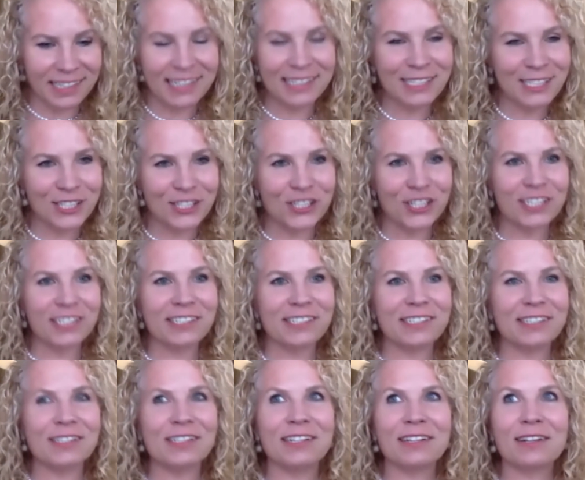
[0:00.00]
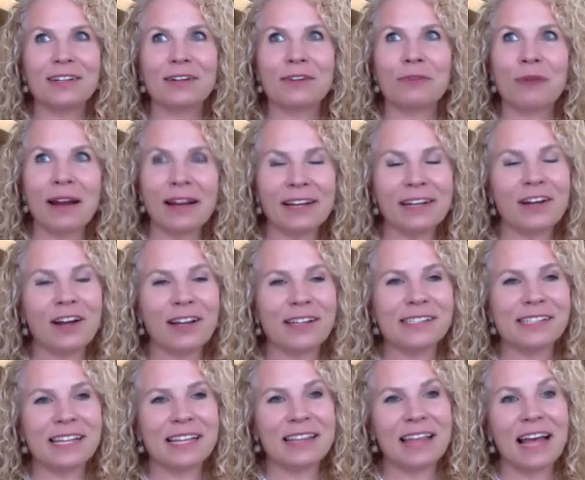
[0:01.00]
It's just
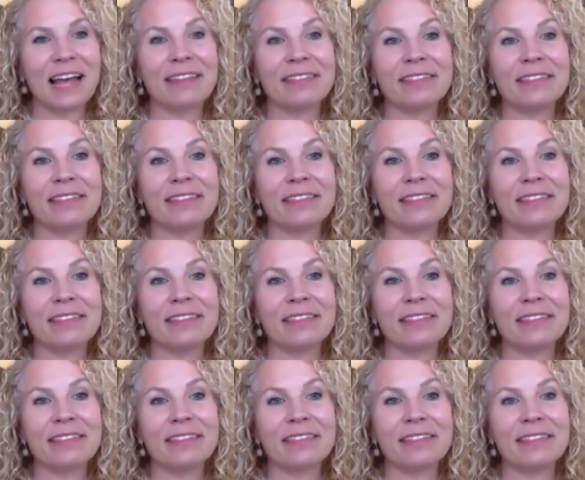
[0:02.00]
recognizing that